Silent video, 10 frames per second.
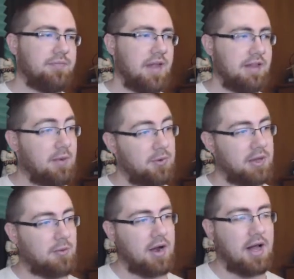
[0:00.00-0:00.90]
And then when
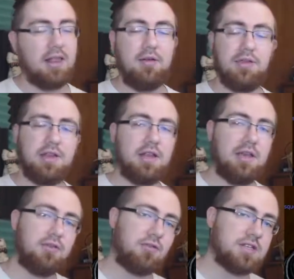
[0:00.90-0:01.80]
they were high level, they could
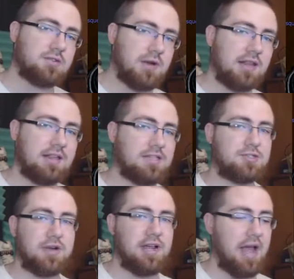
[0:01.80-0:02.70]
even resurrect the
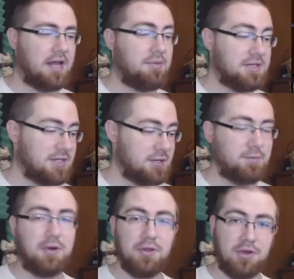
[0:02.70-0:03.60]
straight enemies that you
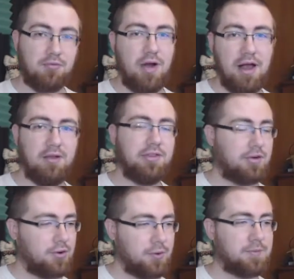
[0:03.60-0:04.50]
put on the ground,
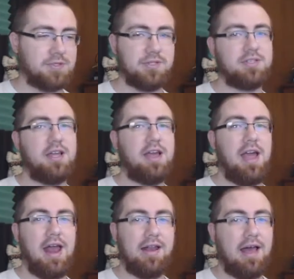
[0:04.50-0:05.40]
their corpses,
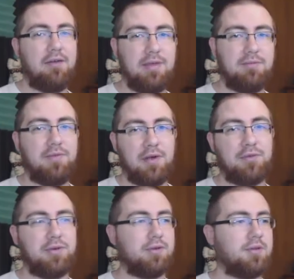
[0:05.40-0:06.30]
and have them fight
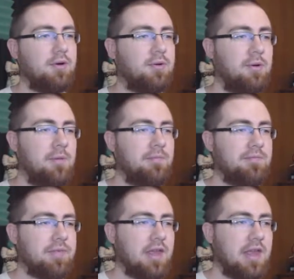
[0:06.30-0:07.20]
for you. So
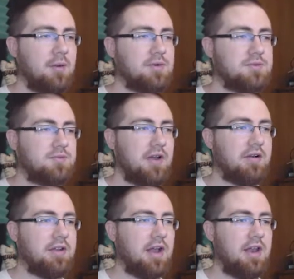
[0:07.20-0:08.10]
it was
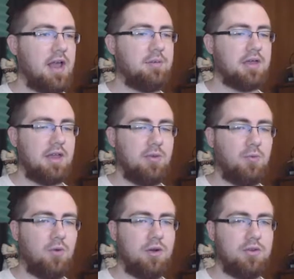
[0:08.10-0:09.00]
very dynamic
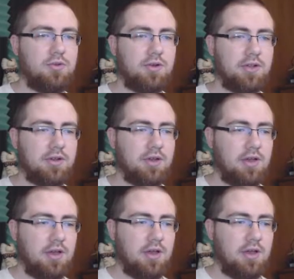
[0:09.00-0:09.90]
in what you could
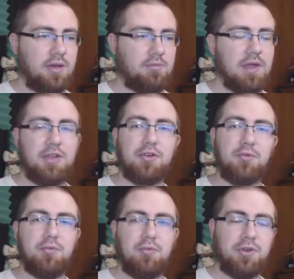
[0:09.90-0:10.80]
make
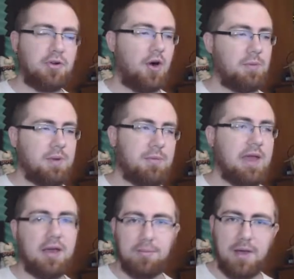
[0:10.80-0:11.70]
your army
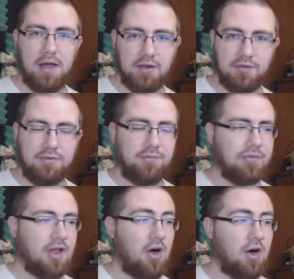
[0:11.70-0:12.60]
makeup out of.
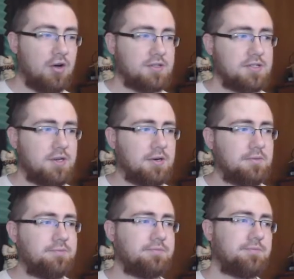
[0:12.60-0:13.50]

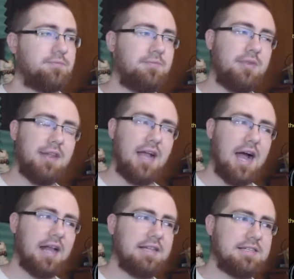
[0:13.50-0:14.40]
Also,
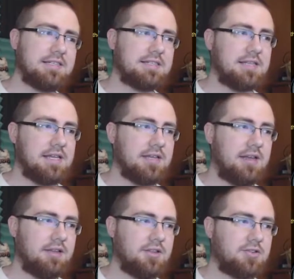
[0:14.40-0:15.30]
I didn't see it
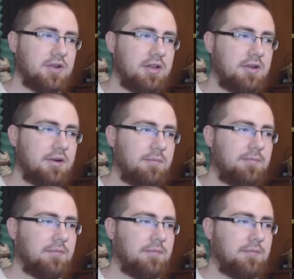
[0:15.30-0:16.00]
in the trailer.